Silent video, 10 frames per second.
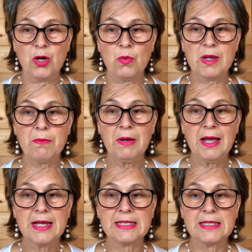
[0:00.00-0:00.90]
We
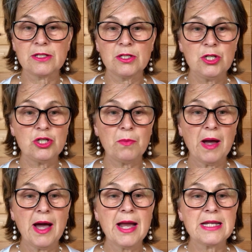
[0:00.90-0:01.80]
applied it to
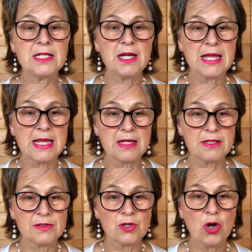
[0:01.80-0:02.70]
behind her
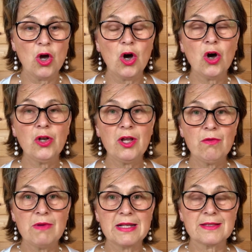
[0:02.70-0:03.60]
ears, on her
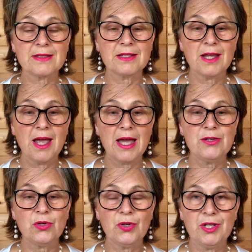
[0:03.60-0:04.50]
wrist, and
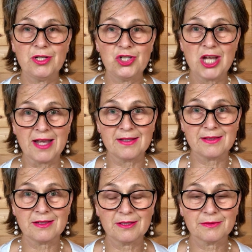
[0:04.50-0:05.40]
on her chest.